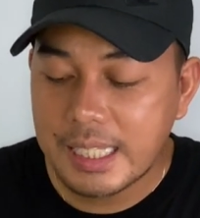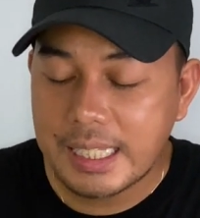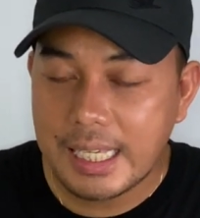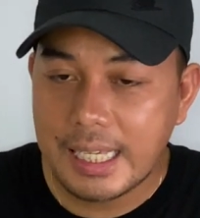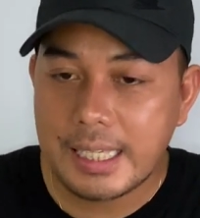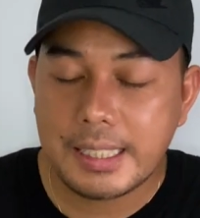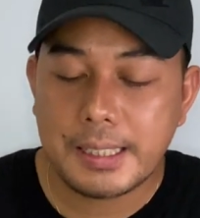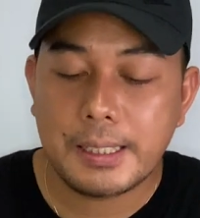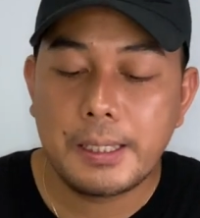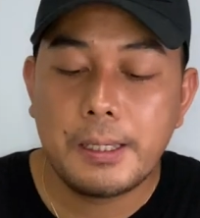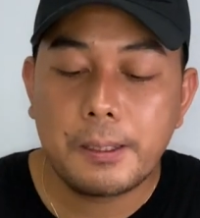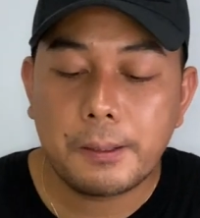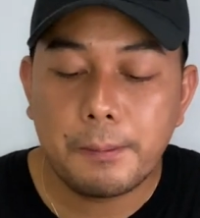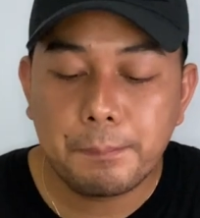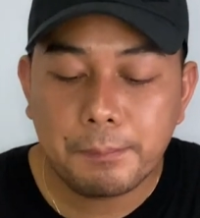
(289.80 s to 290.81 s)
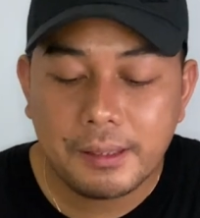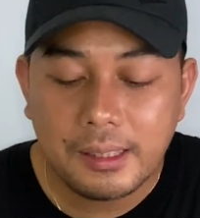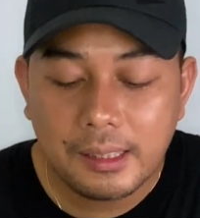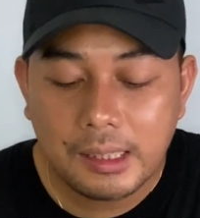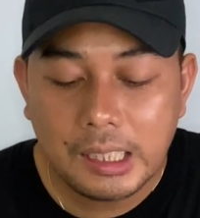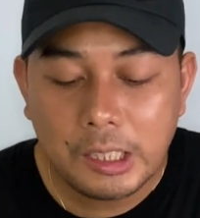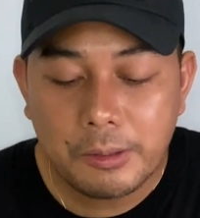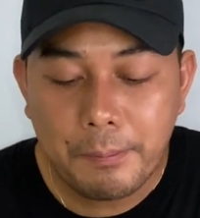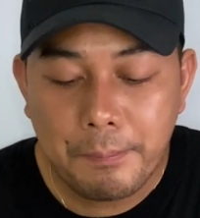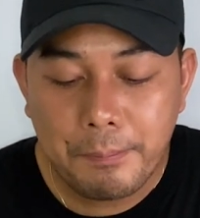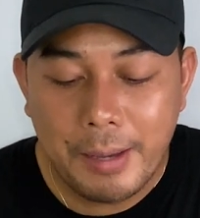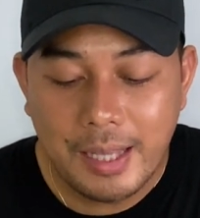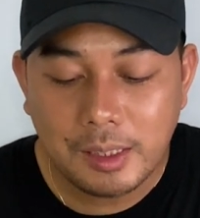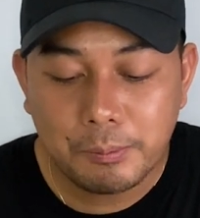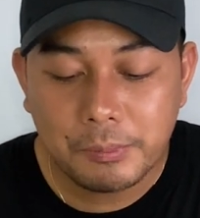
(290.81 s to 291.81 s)
is completely
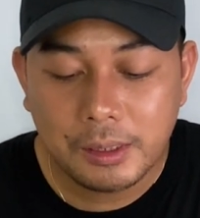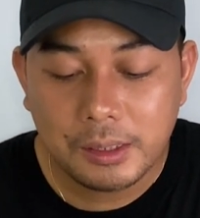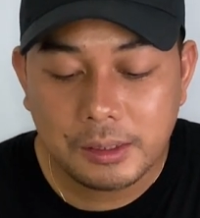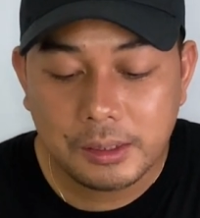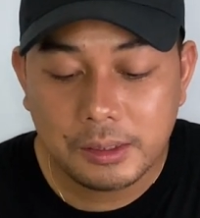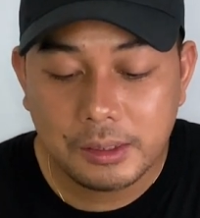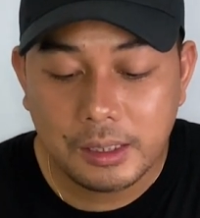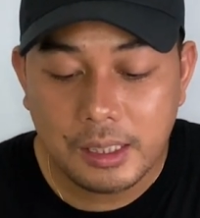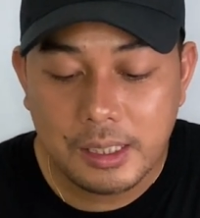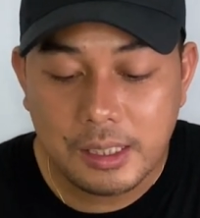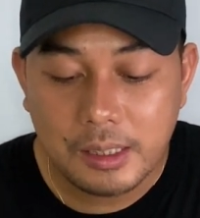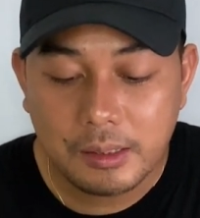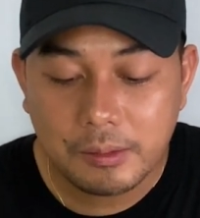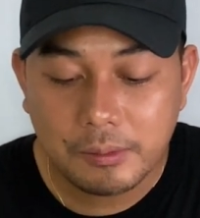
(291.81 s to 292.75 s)
compatible to this.